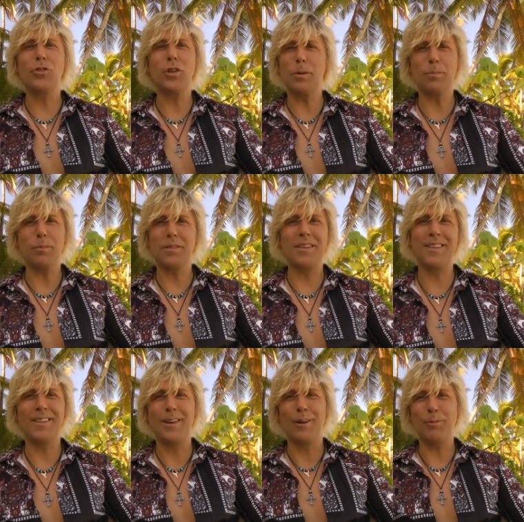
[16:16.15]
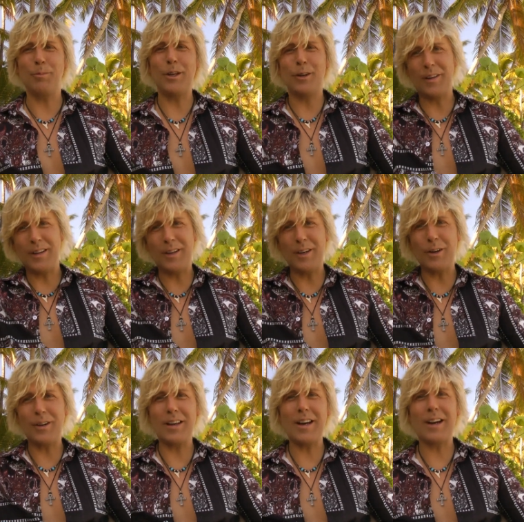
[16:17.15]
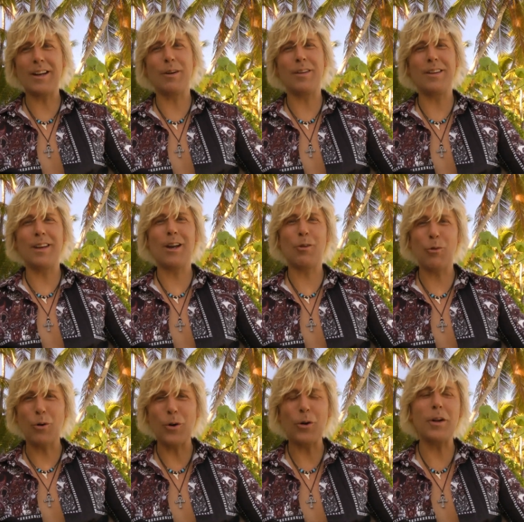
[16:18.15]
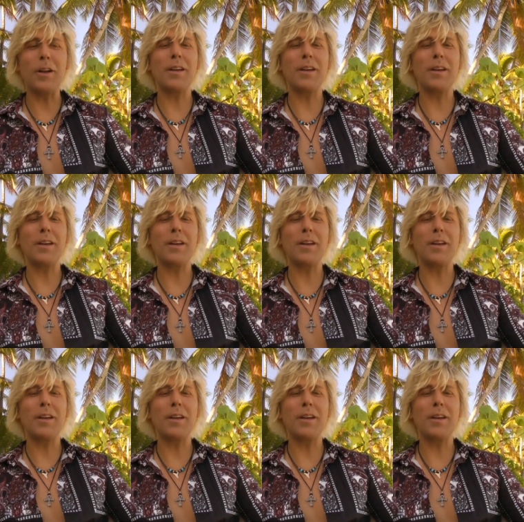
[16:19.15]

jump from here to here. You gotta, you gotta earn it.